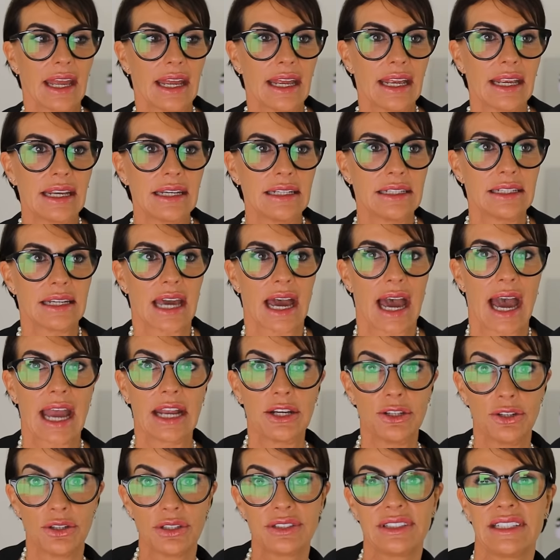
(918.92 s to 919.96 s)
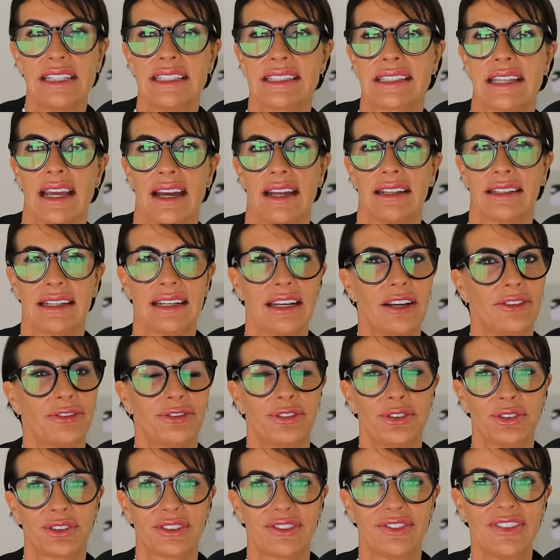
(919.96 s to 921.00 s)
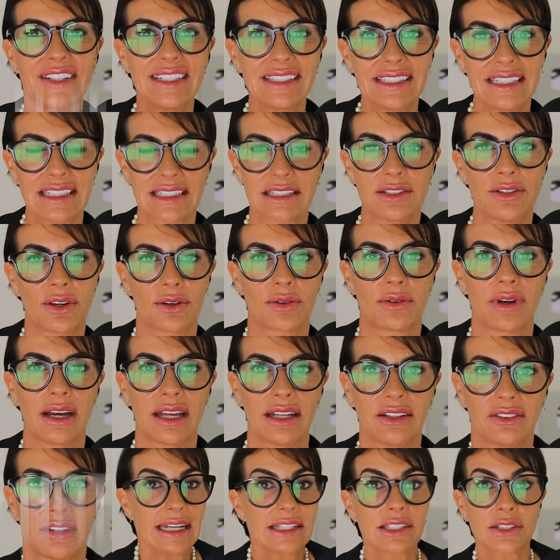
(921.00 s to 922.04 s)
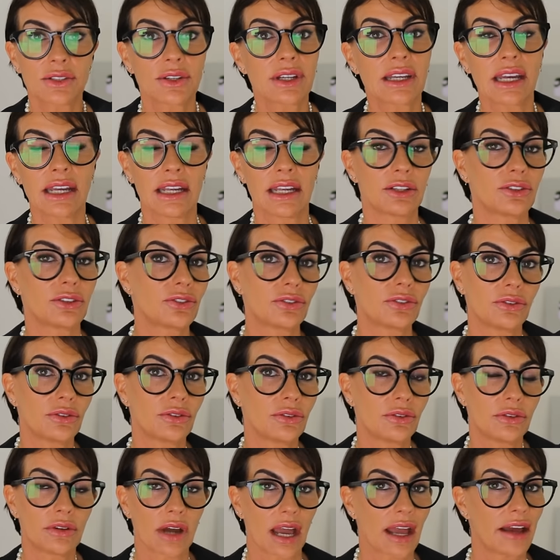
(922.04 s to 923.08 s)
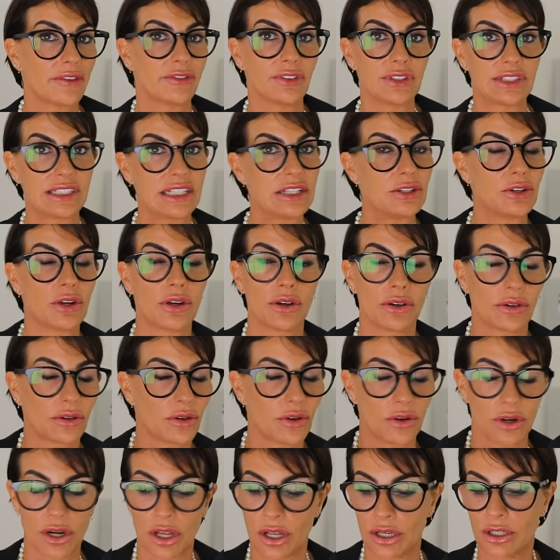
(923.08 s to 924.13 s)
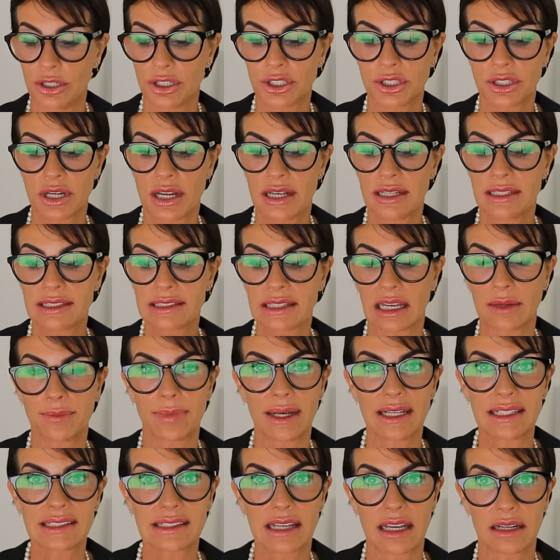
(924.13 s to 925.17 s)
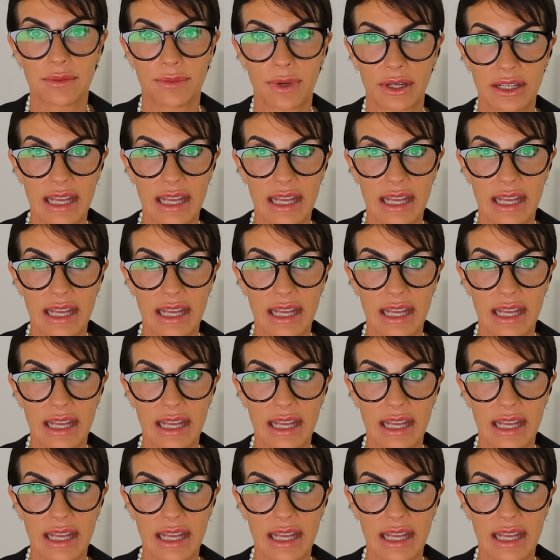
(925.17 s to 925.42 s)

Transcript: And I noticed that and I thought, this is not right. It's okay to have a dinner or lunch side by side,